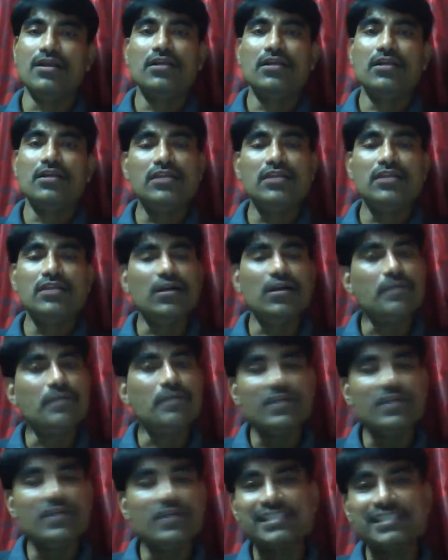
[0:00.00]
They
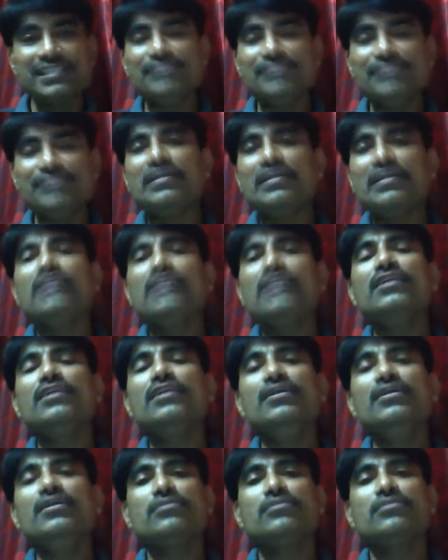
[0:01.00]
appear somewhere in the
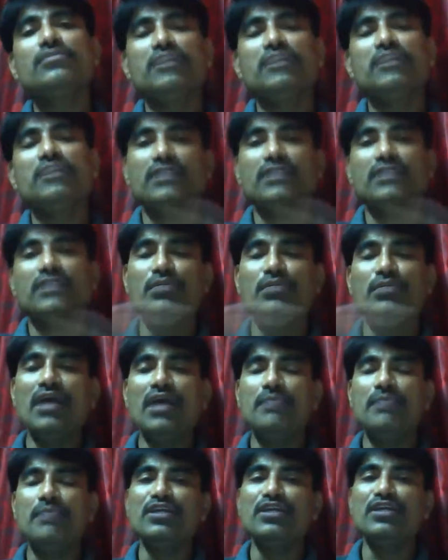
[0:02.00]
subject. They may
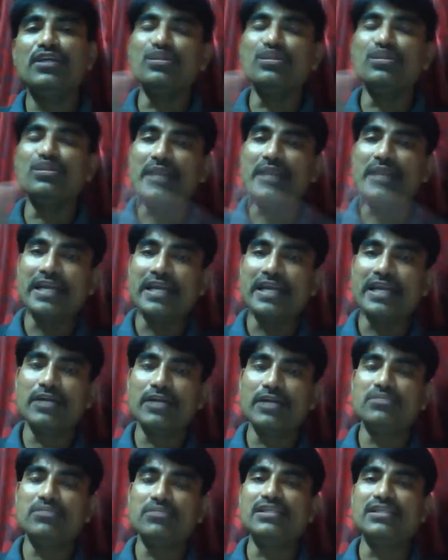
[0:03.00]
appear in the predicate
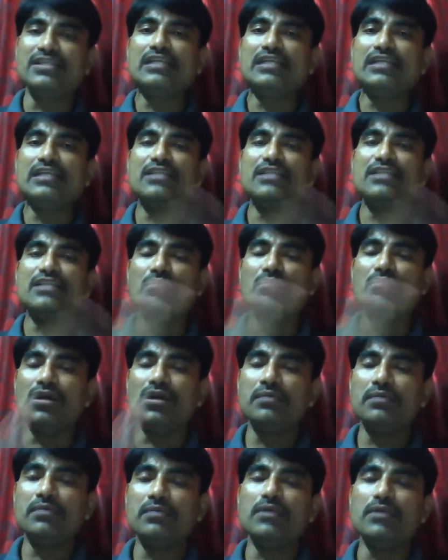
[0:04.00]
of the sentence, they may
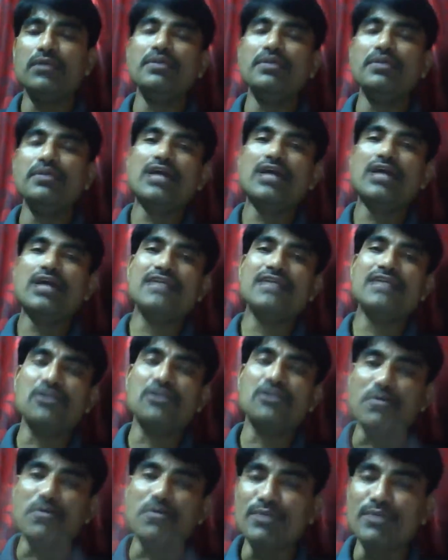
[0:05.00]
appear as a
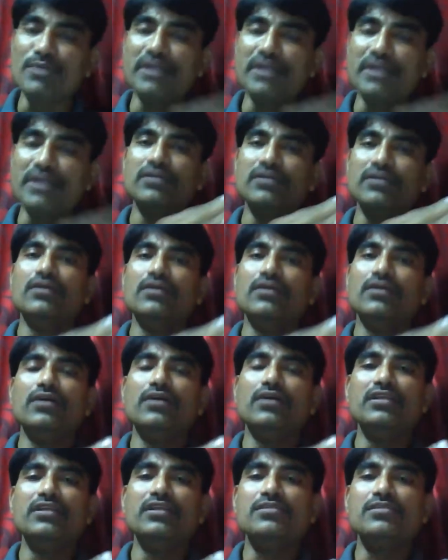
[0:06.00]
complement in
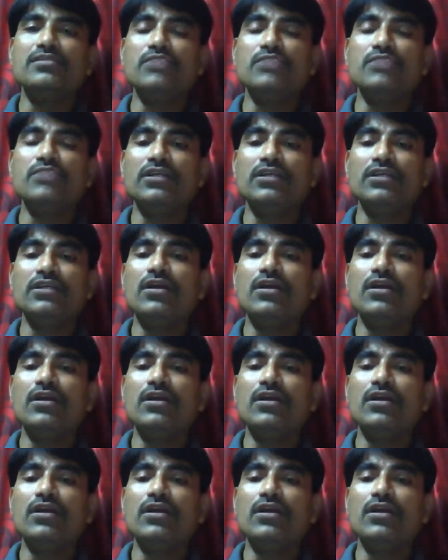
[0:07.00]
the subject.